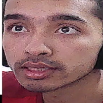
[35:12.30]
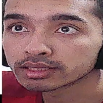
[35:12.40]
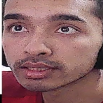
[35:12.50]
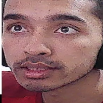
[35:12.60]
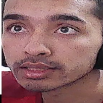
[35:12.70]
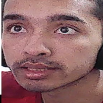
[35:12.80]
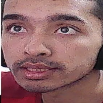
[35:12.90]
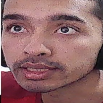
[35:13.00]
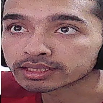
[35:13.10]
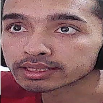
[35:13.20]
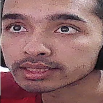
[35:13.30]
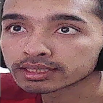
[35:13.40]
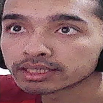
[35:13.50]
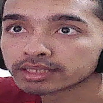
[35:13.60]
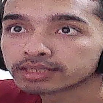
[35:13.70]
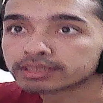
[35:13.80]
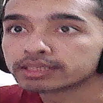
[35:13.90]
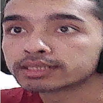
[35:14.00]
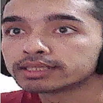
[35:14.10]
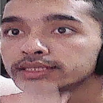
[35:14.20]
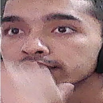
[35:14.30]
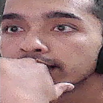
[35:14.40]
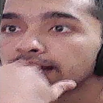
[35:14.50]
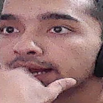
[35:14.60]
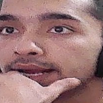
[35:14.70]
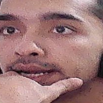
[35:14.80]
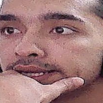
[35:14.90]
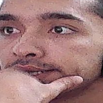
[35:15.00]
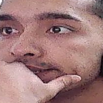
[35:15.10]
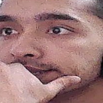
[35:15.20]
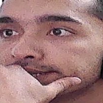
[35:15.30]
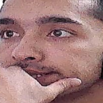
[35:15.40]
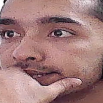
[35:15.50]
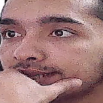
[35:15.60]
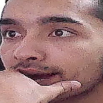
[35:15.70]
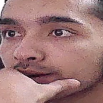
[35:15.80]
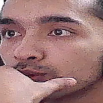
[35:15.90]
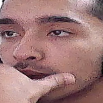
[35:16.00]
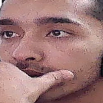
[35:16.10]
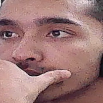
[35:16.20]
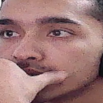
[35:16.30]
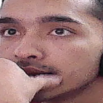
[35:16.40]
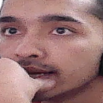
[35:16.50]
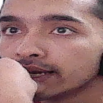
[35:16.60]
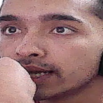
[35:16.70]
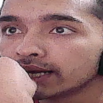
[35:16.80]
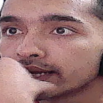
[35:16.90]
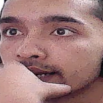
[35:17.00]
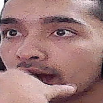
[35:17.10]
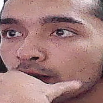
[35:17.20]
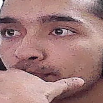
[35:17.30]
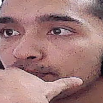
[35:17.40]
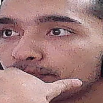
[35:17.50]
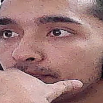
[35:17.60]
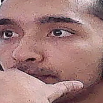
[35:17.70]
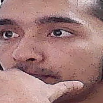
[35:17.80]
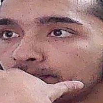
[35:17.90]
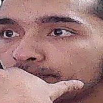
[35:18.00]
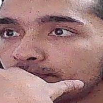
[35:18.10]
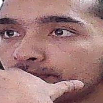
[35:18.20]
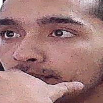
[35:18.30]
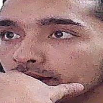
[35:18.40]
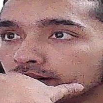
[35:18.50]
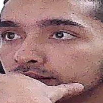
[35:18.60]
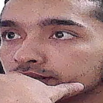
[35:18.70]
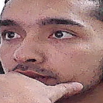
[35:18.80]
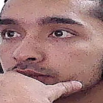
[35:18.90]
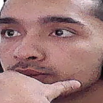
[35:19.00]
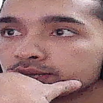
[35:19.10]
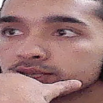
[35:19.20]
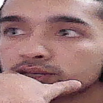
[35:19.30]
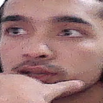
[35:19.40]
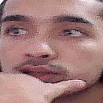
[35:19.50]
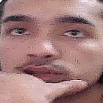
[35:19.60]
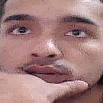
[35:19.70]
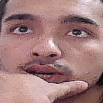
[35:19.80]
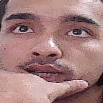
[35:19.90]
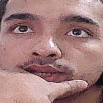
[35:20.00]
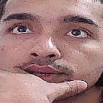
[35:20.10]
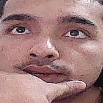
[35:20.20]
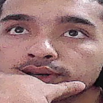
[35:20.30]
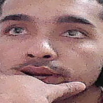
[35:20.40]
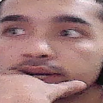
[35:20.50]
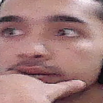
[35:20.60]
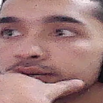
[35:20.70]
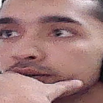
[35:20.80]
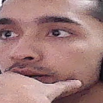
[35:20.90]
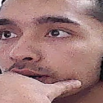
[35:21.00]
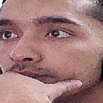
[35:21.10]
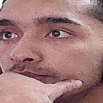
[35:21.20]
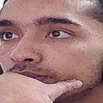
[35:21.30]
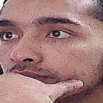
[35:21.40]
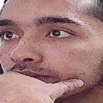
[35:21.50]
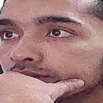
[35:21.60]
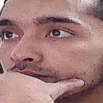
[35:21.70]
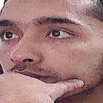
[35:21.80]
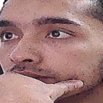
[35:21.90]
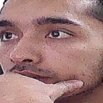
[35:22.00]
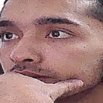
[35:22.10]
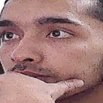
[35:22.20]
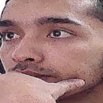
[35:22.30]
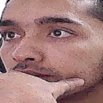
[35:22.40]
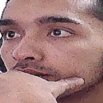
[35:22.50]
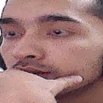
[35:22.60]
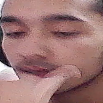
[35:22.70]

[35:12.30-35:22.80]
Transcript: 6 is added in stack 1. Now this one is also done, right? Push this one, done,